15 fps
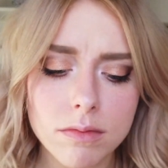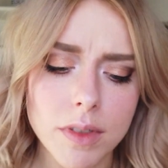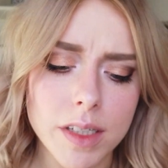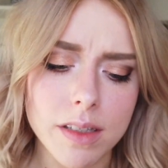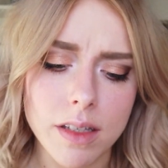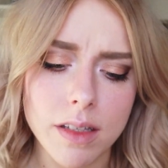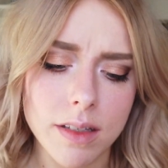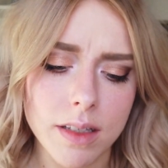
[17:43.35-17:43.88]

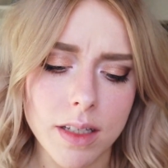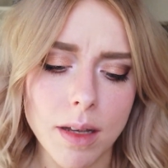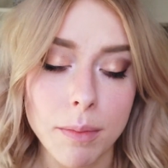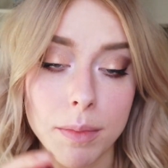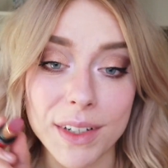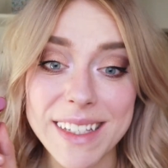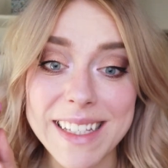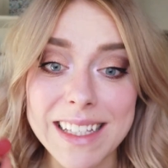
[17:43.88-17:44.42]
This is
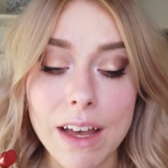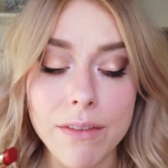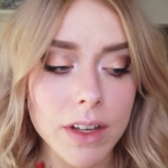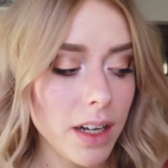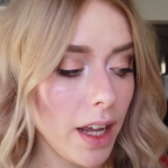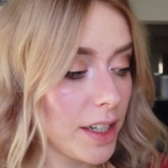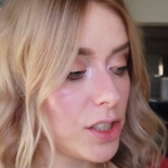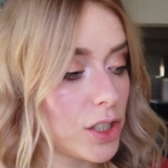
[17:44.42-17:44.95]
number
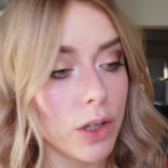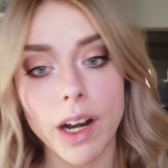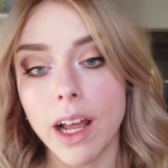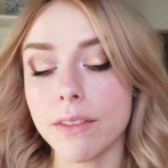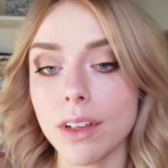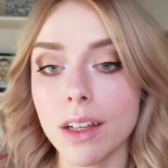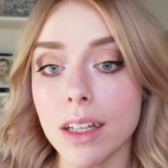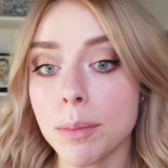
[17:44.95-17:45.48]
seven. I don't
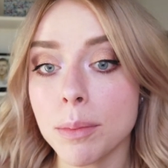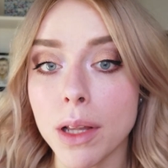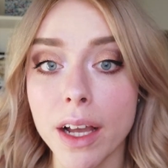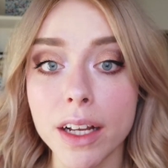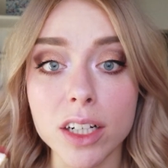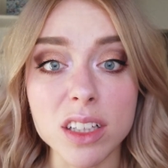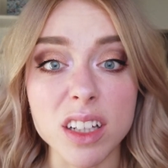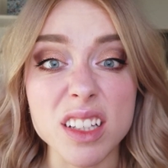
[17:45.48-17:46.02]
have the lip
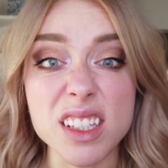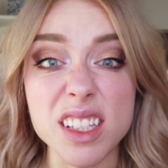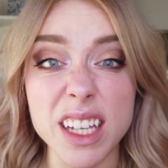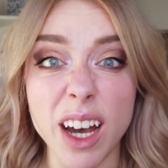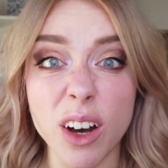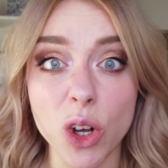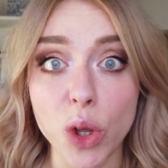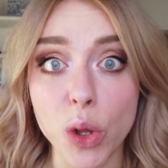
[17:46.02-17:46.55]
liner. Let's
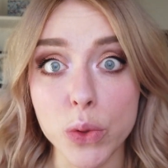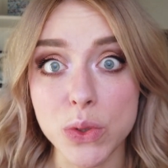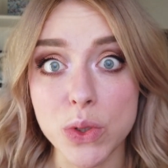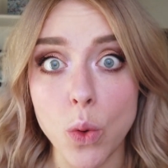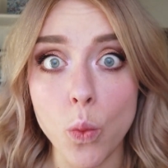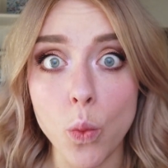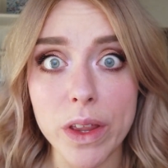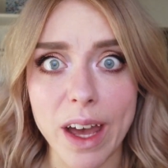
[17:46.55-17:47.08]
see how it
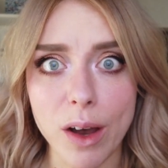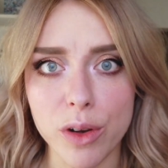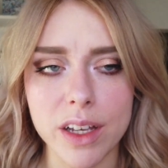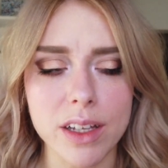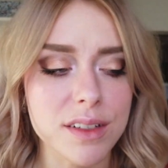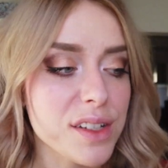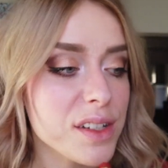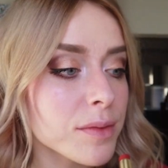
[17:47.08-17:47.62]
goes without
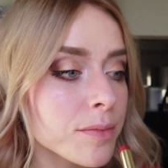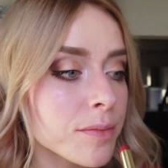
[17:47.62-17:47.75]
it.